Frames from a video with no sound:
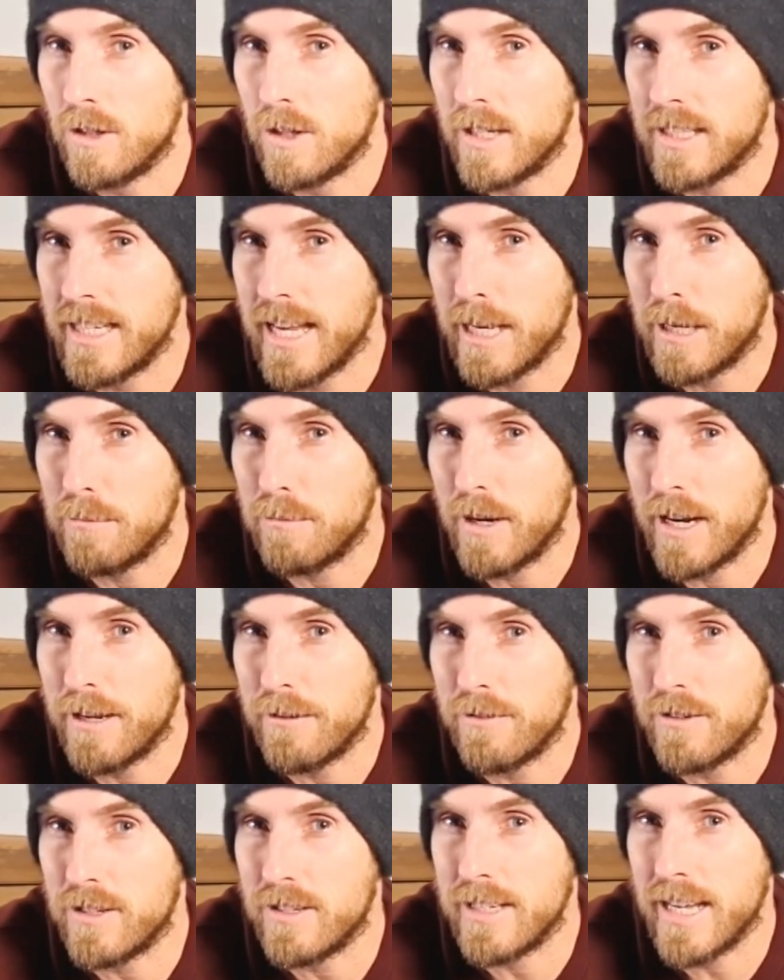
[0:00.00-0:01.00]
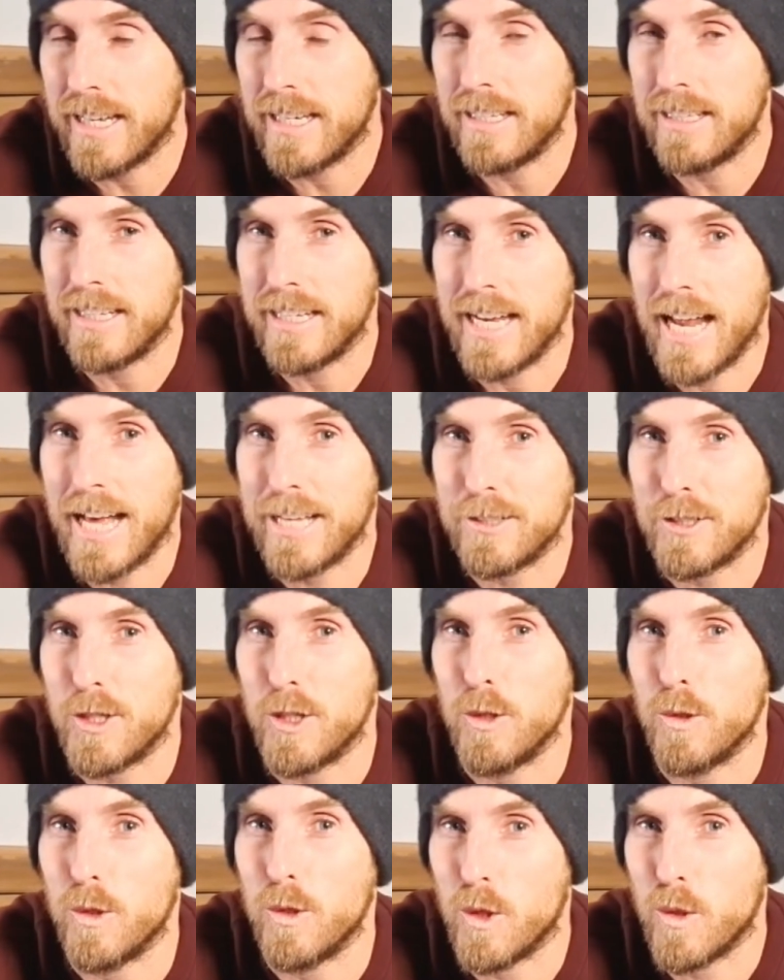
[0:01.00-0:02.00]
I'm going to take a break for a second and
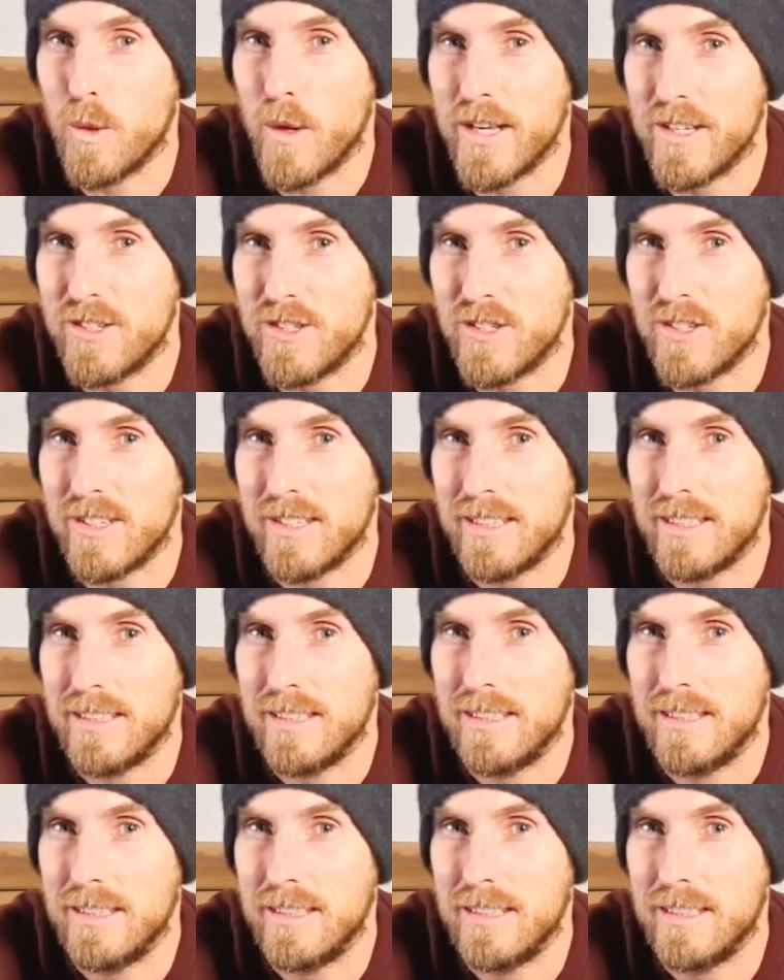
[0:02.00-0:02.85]
ask you a question.